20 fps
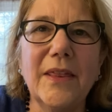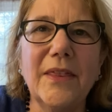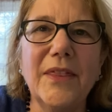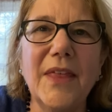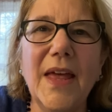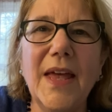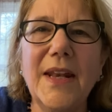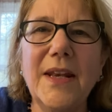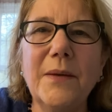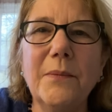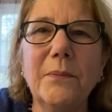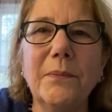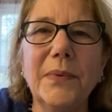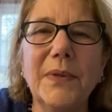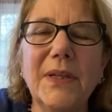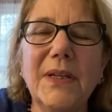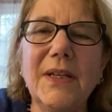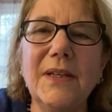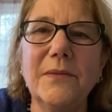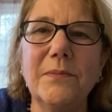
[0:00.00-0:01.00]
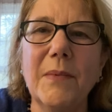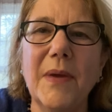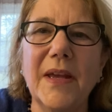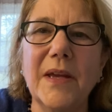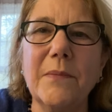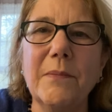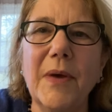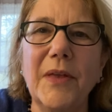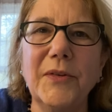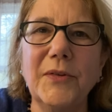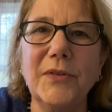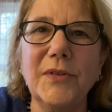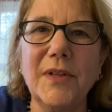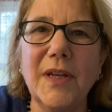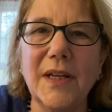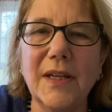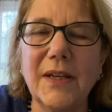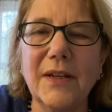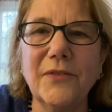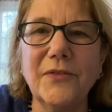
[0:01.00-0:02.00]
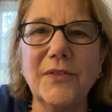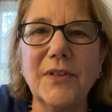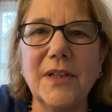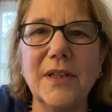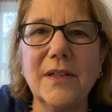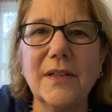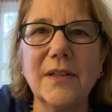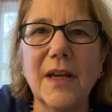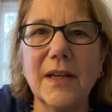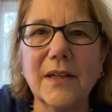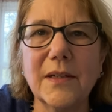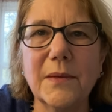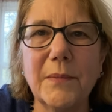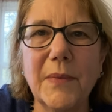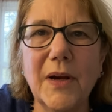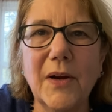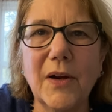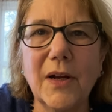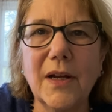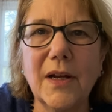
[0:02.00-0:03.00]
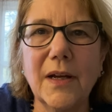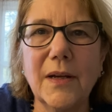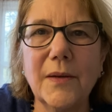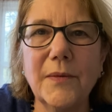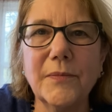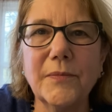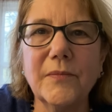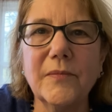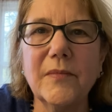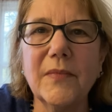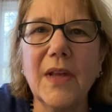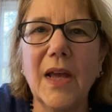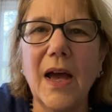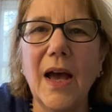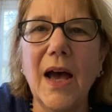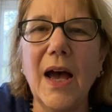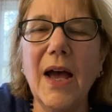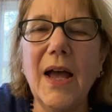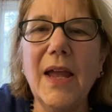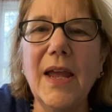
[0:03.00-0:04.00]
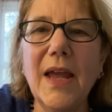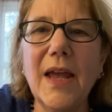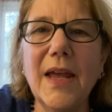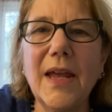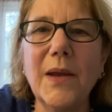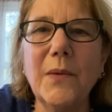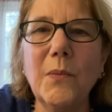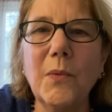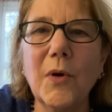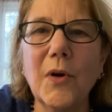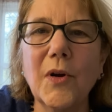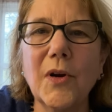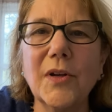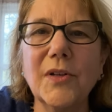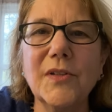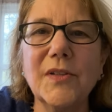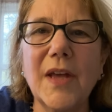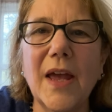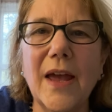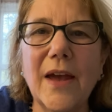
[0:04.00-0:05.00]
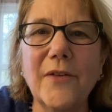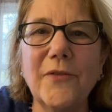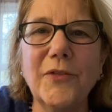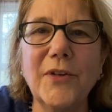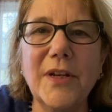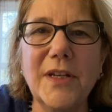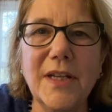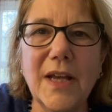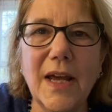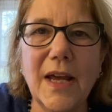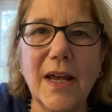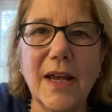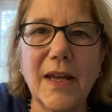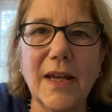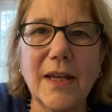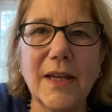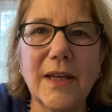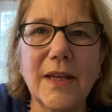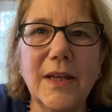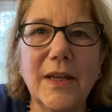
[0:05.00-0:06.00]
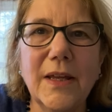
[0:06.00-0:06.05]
then please make a Mother's Day gift to Intact America. IA works every day